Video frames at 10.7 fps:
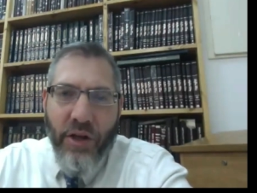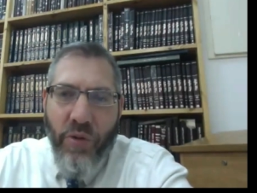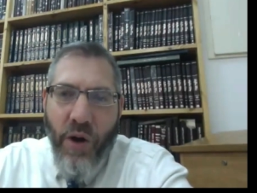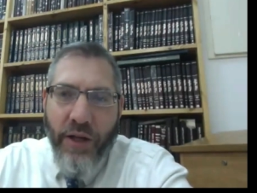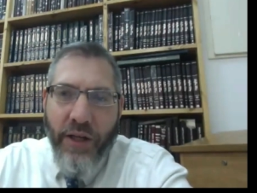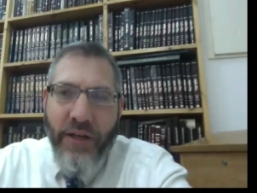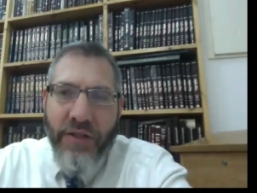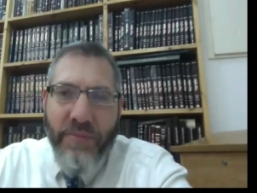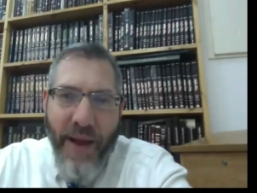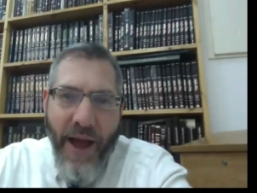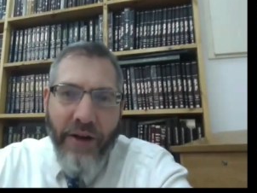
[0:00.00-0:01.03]
Quality
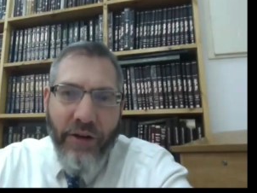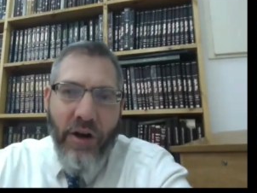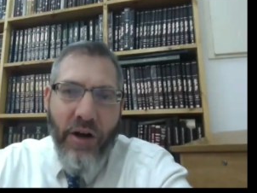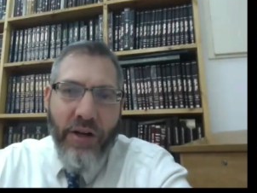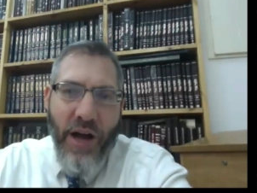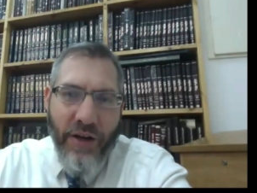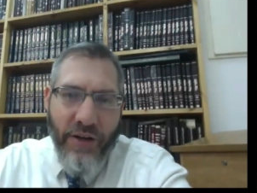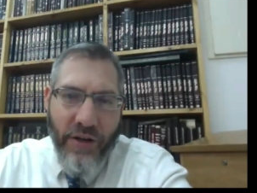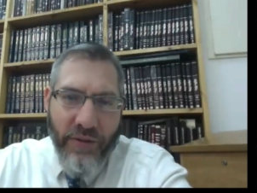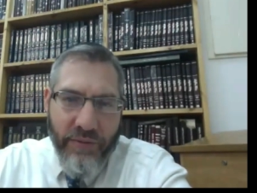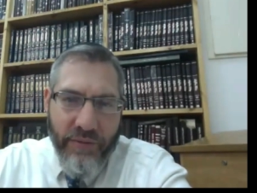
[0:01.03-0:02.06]
doesn't matter on
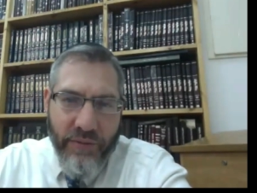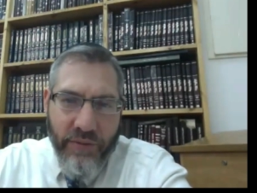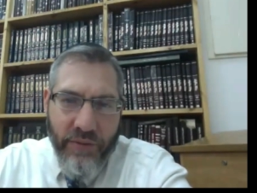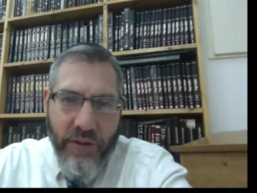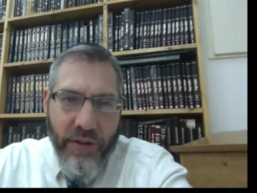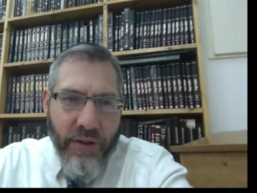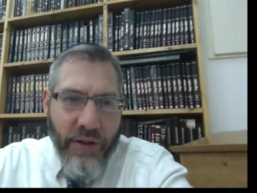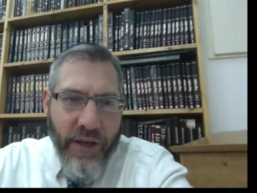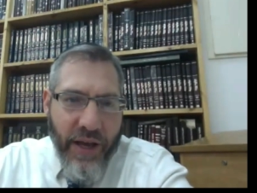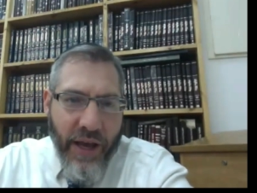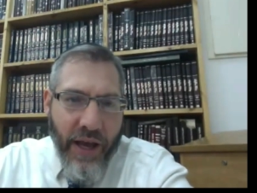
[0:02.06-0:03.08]
Hanukkah.
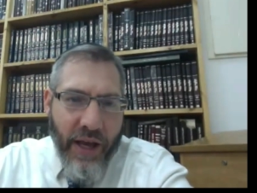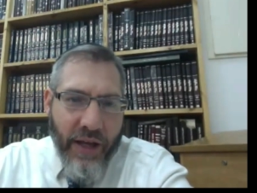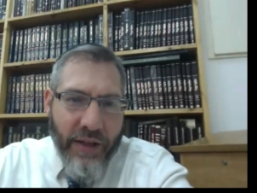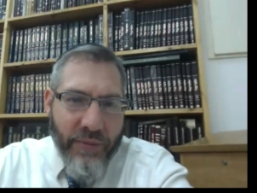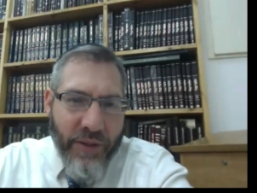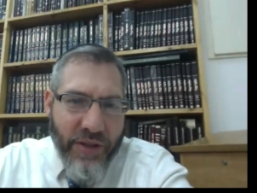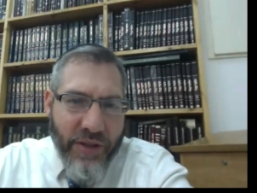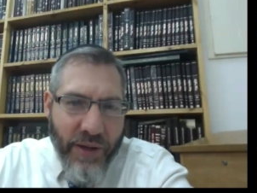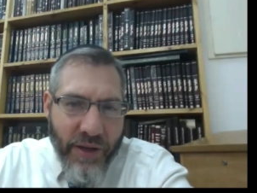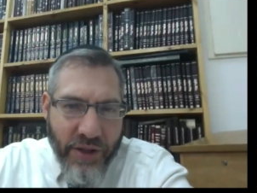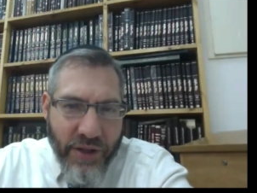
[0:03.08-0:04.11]
Let's see
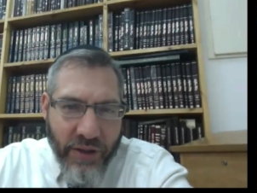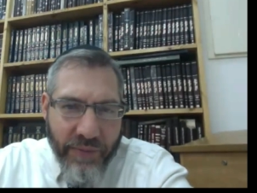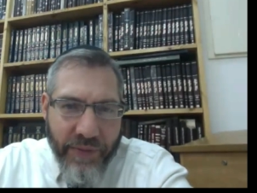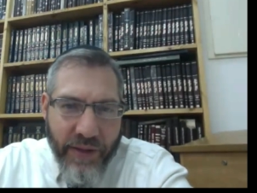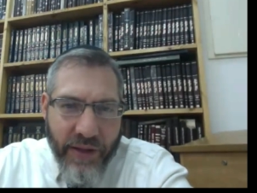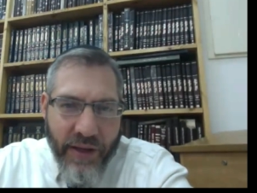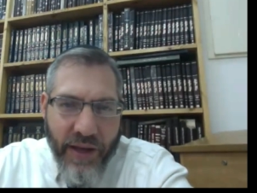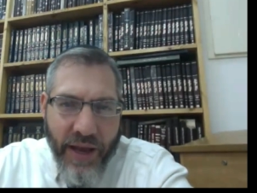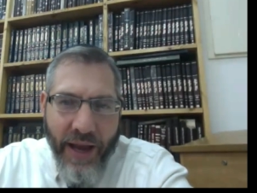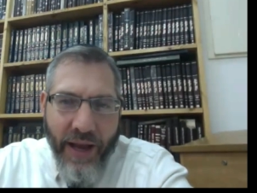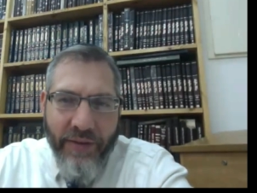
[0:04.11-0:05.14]
what else here.
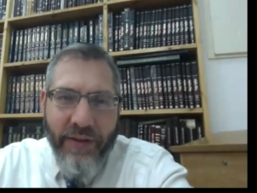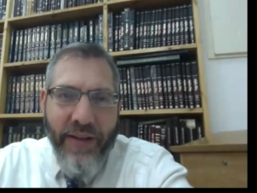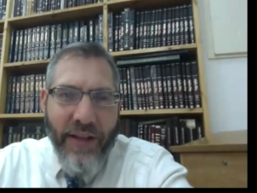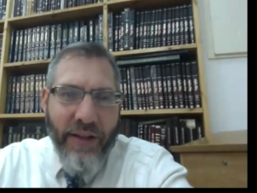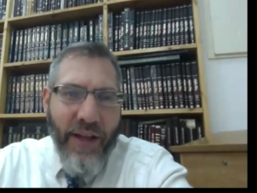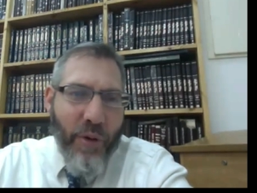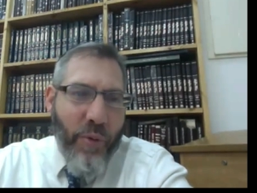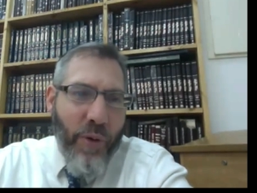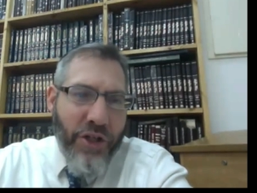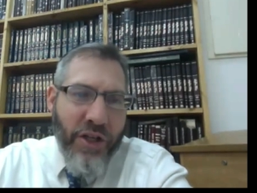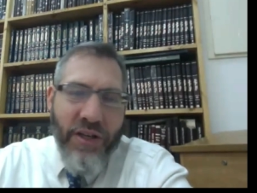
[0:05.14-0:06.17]
And that the lamp of
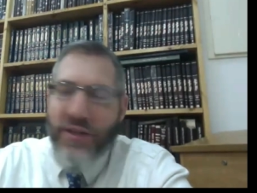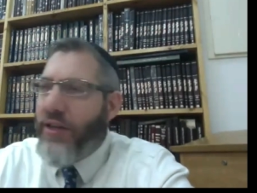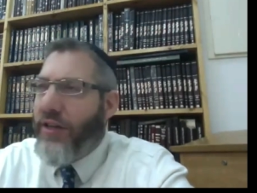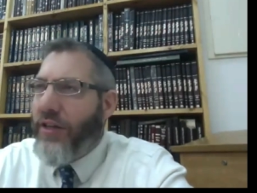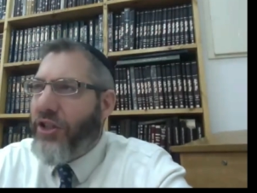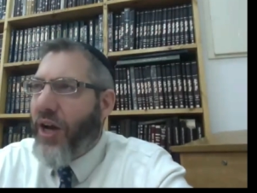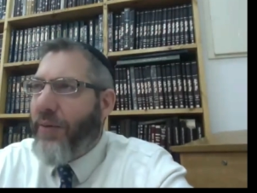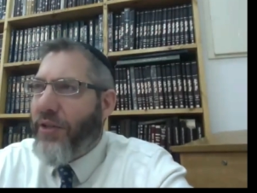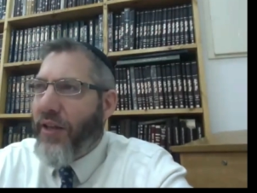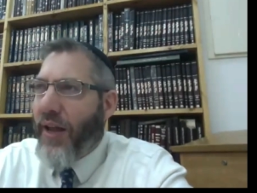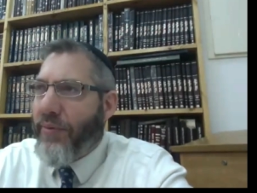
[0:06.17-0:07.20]
question is the
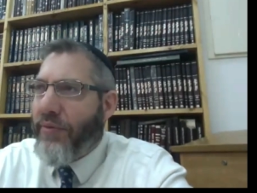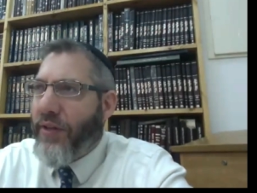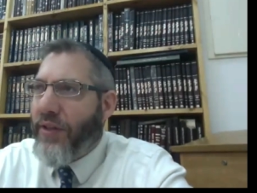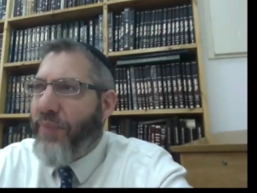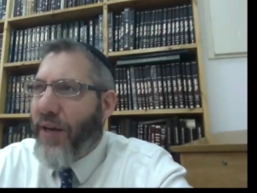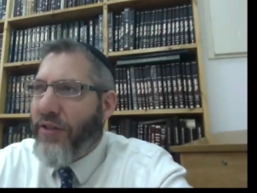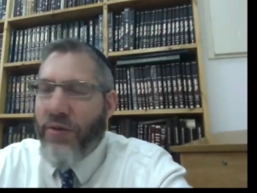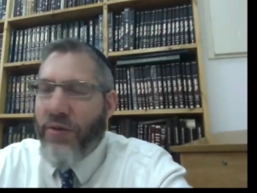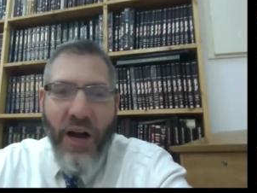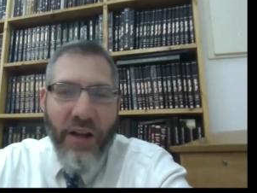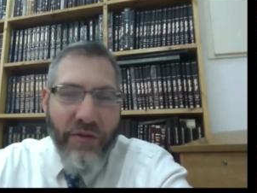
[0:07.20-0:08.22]
Shabbos lamp. It's best to
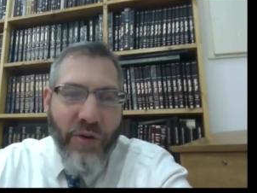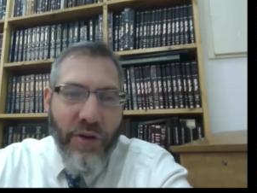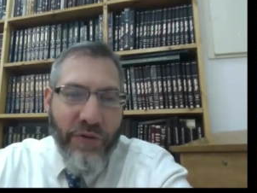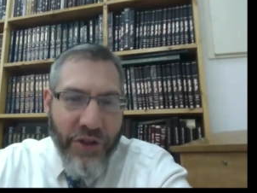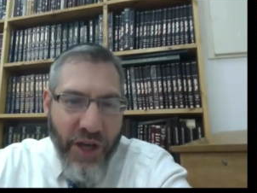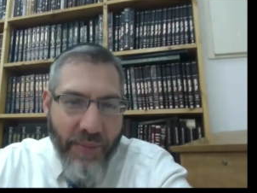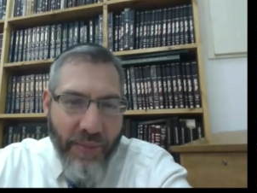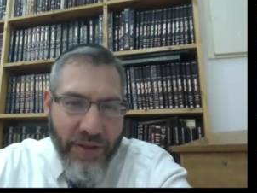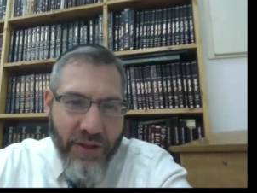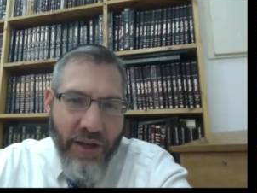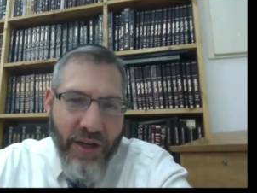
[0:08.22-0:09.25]
use olive oil for
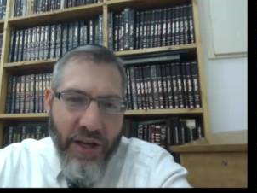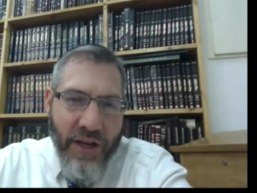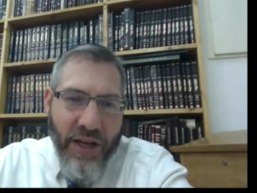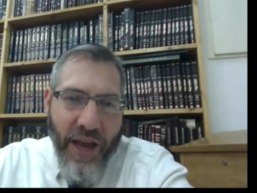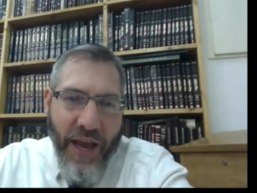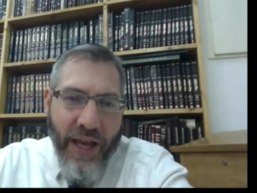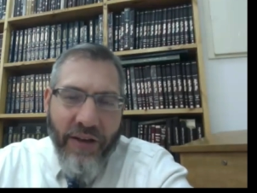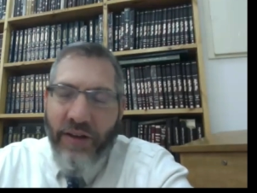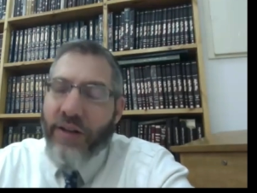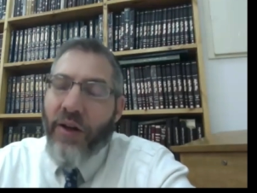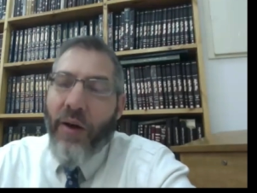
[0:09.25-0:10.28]
Shabbos.
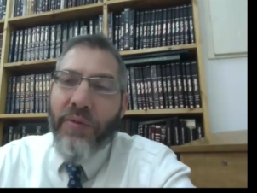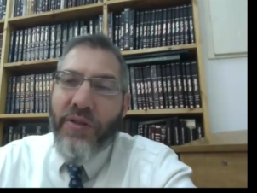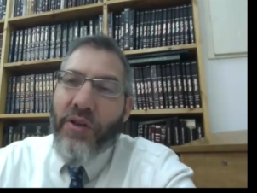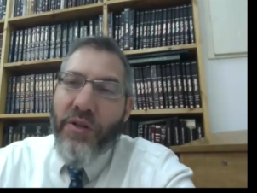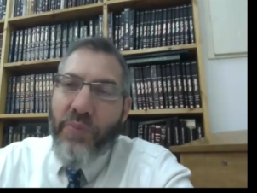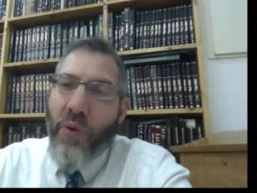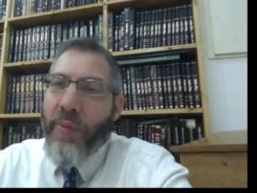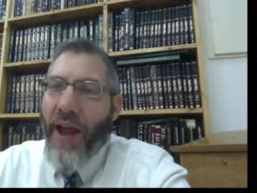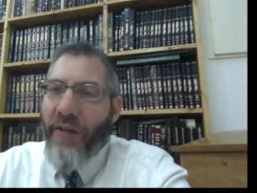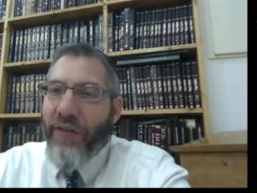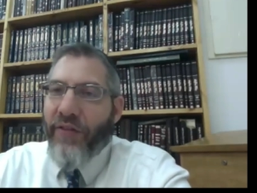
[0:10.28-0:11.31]
And up until this point, we
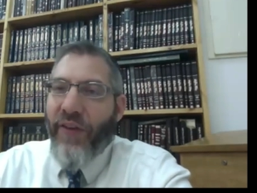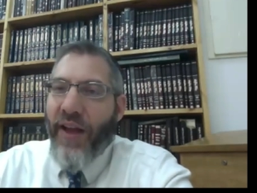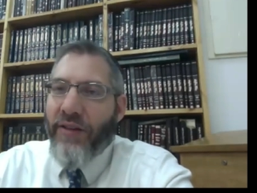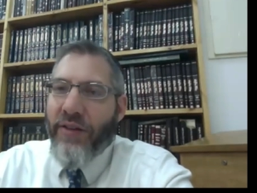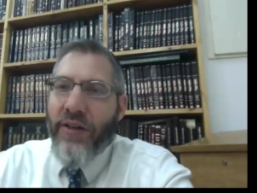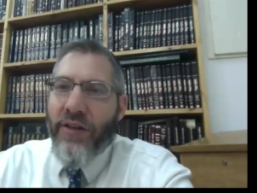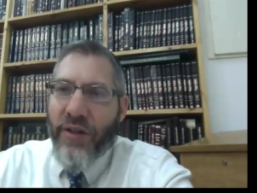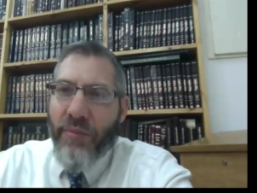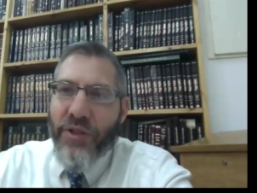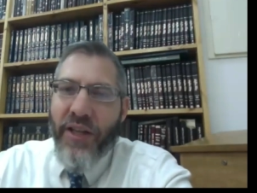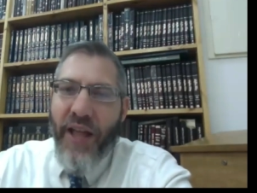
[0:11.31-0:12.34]
haven't found an
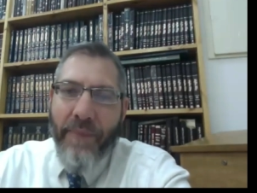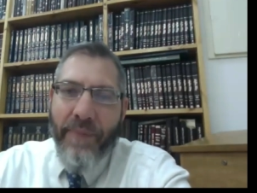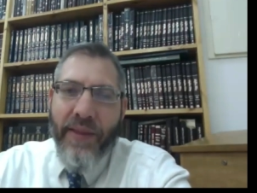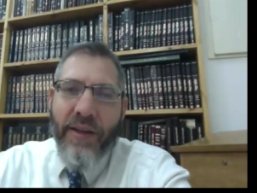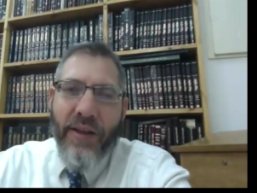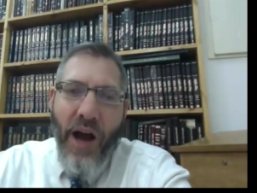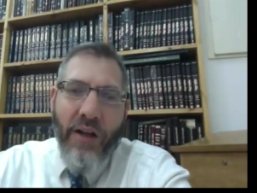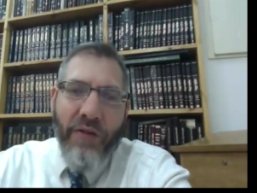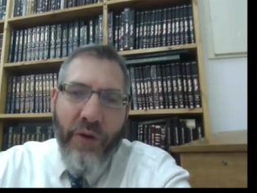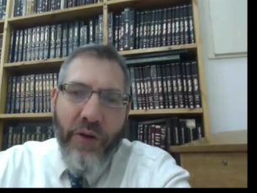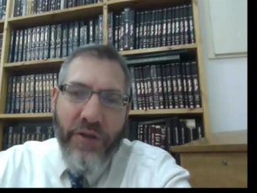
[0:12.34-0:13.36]
assumption that
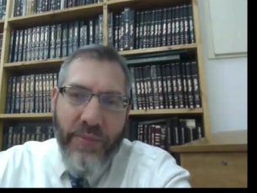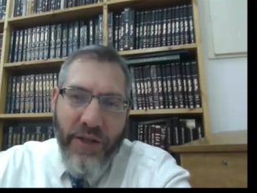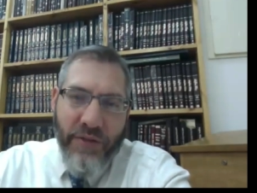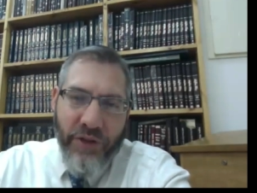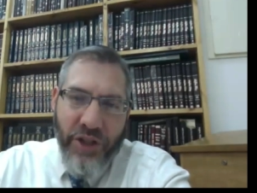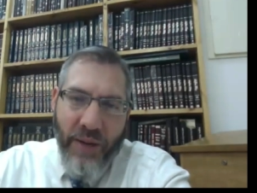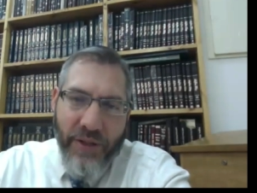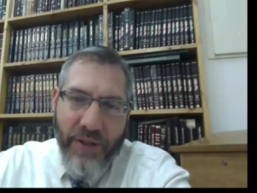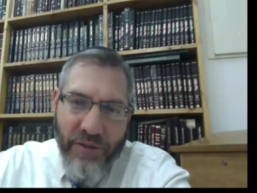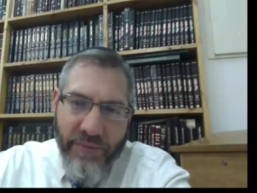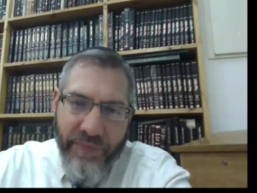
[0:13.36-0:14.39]
olive oil is the best for
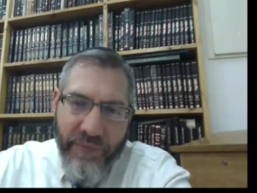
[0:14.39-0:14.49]
Shabbos.